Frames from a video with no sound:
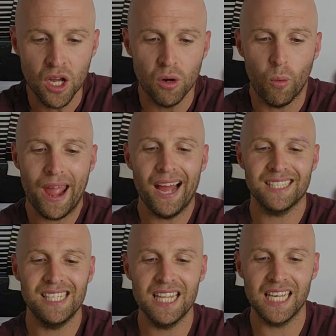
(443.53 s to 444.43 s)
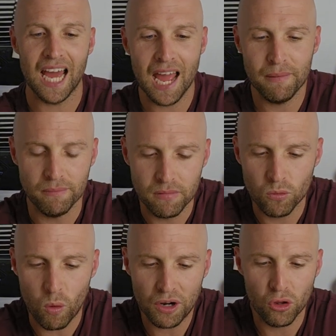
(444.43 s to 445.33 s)
Where I see the game
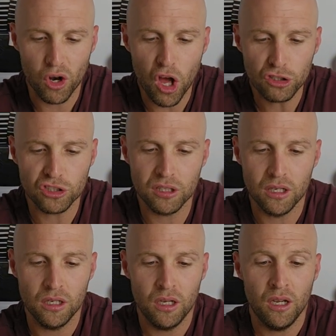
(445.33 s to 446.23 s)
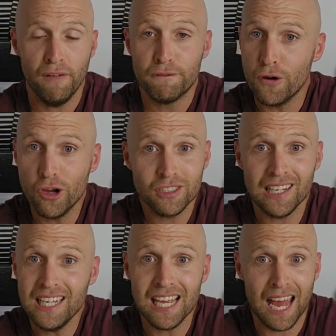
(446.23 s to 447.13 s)
won or lost,
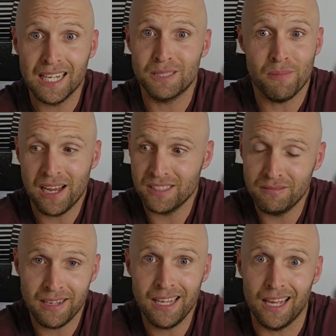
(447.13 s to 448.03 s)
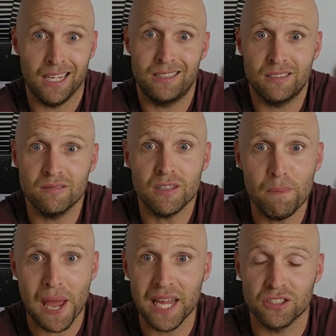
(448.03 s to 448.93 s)
firstly, and it's massively, it's the
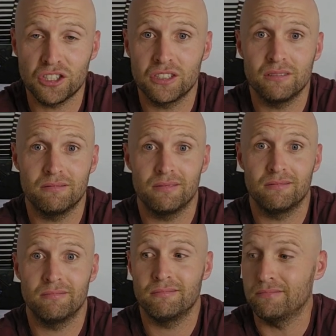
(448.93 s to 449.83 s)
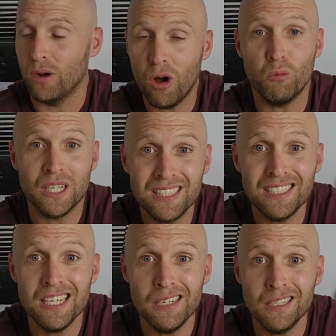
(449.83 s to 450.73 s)
bench. We've
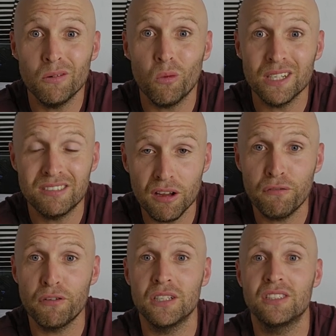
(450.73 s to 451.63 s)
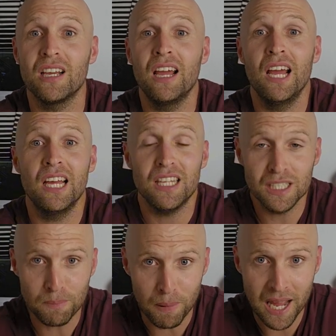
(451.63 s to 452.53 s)
seen what difference
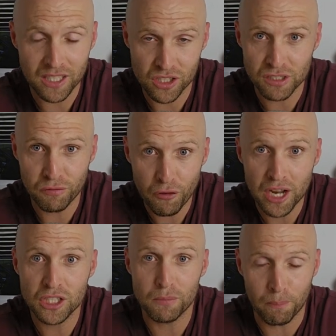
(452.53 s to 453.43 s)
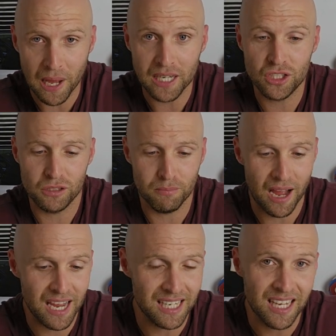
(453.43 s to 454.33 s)
this French bench
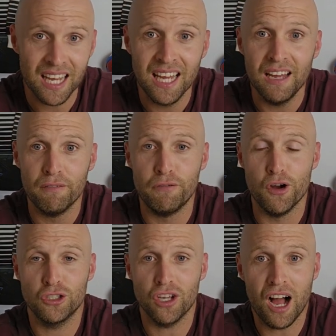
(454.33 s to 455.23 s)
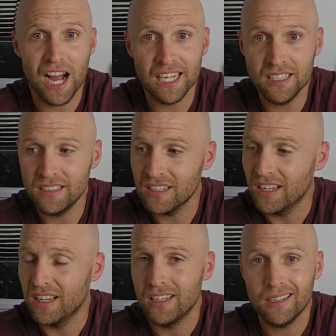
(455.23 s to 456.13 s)
made versus Ireland.
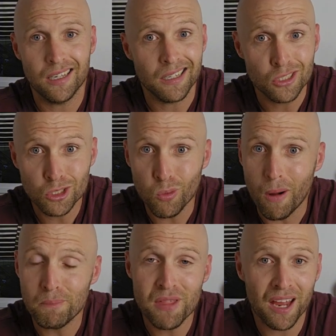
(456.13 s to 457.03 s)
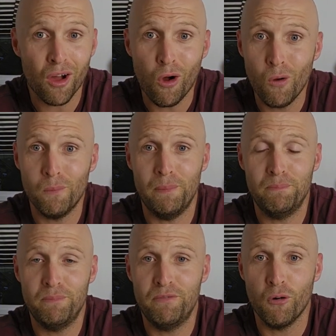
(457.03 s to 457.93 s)
You can swap that whole
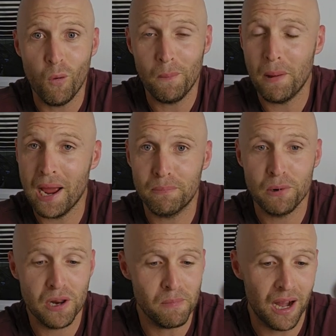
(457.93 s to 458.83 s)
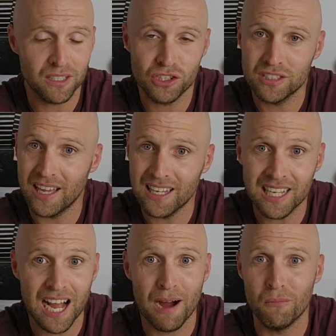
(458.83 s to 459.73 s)
forward pack pretty much. They can
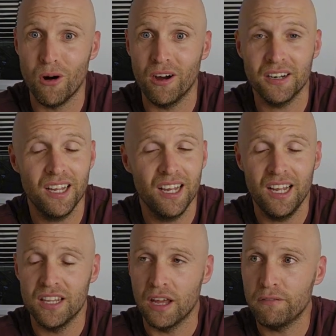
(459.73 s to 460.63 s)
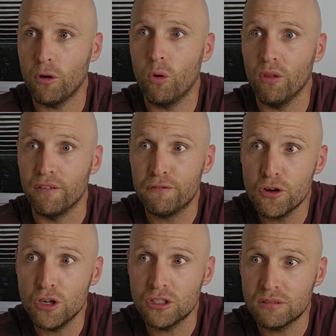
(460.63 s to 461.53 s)
come on,
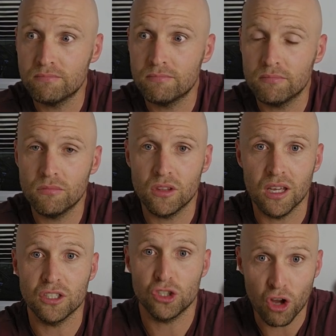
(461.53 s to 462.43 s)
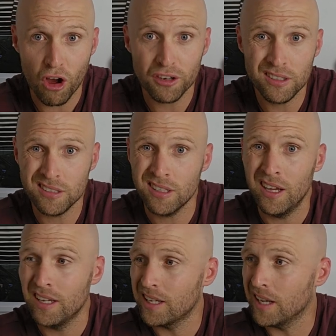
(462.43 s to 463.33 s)
the starters
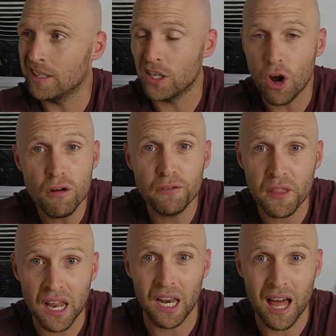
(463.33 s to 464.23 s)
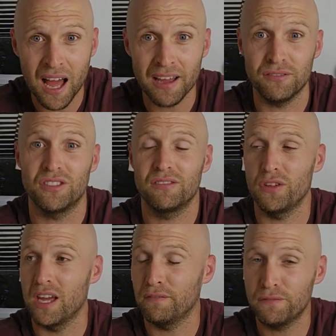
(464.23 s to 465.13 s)
can go for their lives for
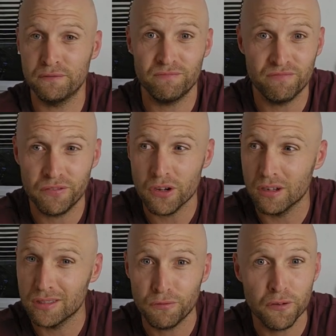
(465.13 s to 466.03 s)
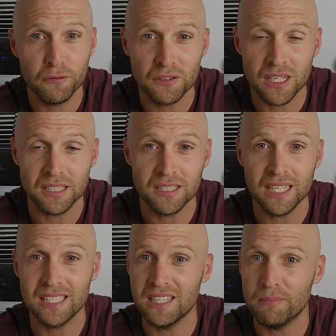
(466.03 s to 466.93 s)
that first 50 to
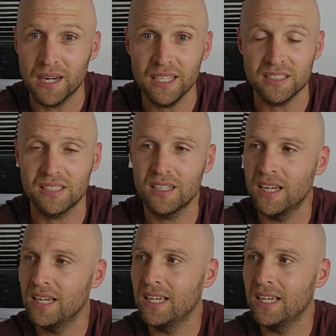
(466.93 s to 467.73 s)
60 minutes,